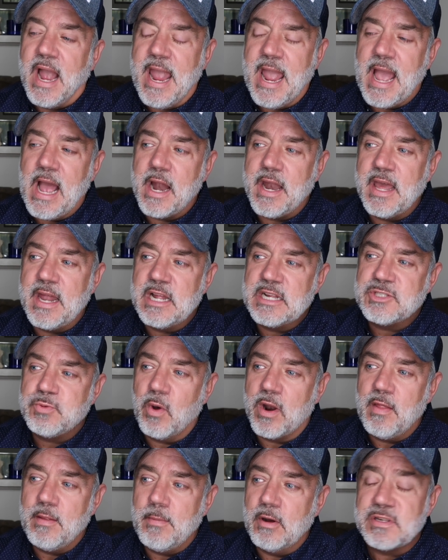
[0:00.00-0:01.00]
and it is
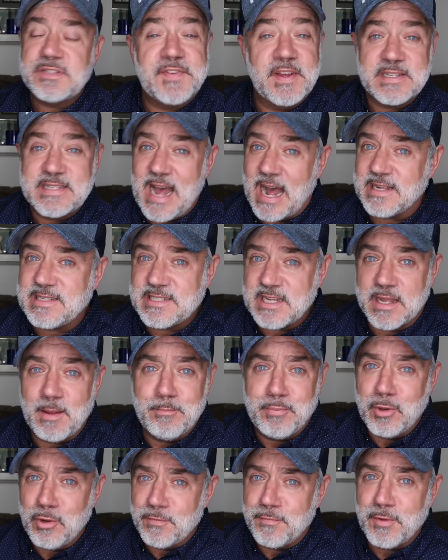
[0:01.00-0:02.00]
one of the most
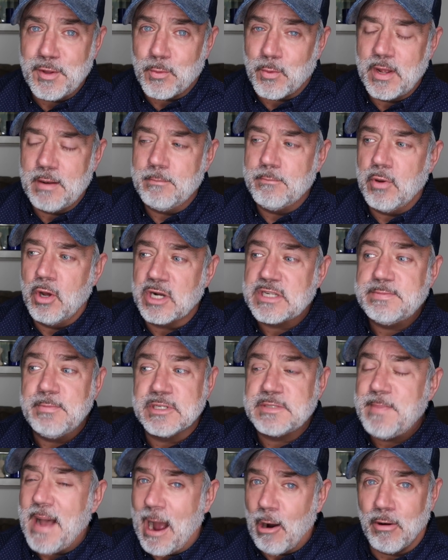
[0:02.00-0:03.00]
fantastic, beautifully written books,
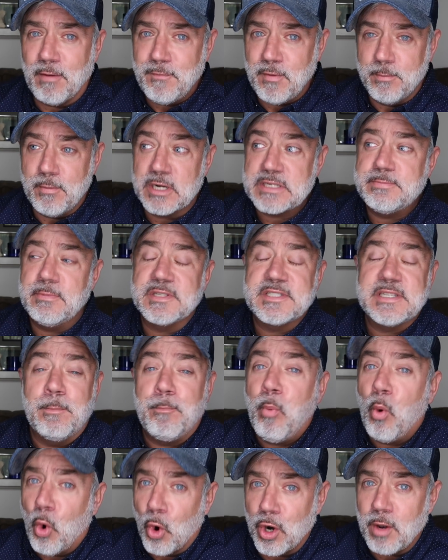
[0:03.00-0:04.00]
most powerful books, most
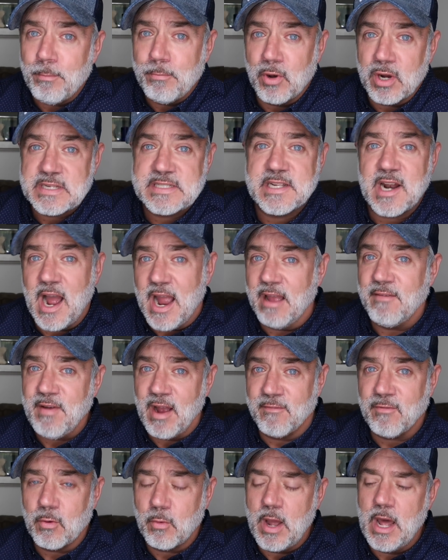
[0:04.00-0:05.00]
important books that I have
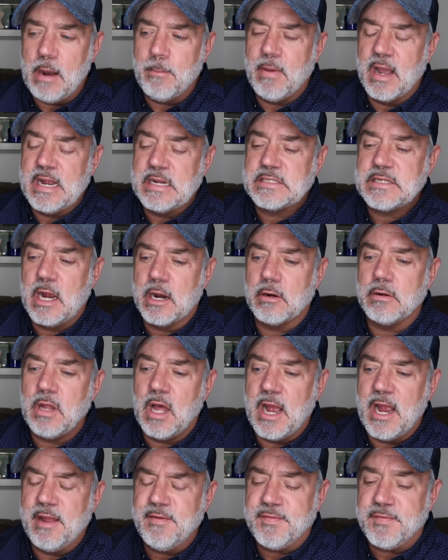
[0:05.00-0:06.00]
ever read in my entire
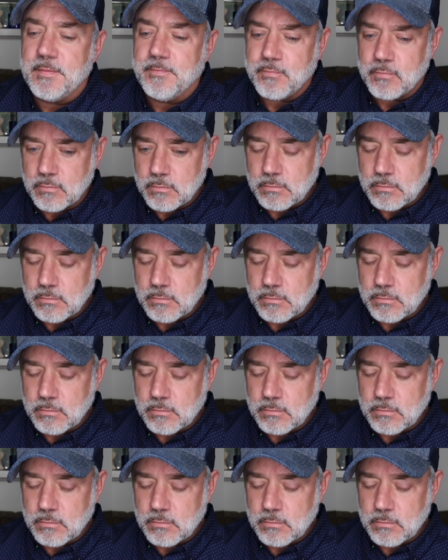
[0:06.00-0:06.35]
life.